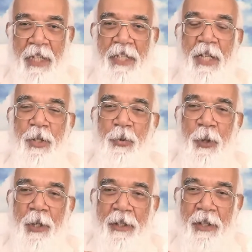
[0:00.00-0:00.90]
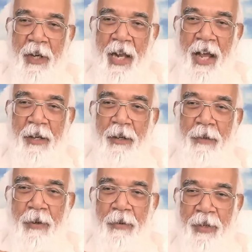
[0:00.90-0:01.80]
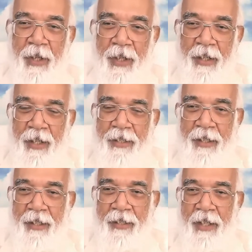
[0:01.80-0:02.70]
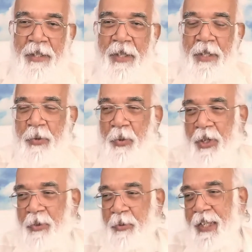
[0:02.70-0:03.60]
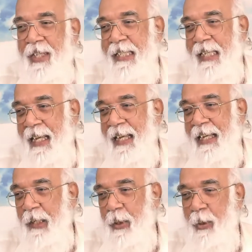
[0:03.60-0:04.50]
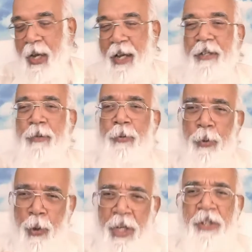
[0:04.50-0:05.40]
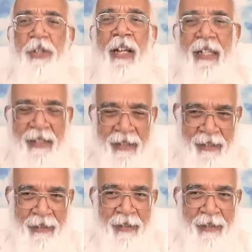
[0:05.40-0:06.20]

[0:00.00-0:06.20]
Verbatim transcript: This is what the lack of awareness is. This is what we say in yoga is foolishness.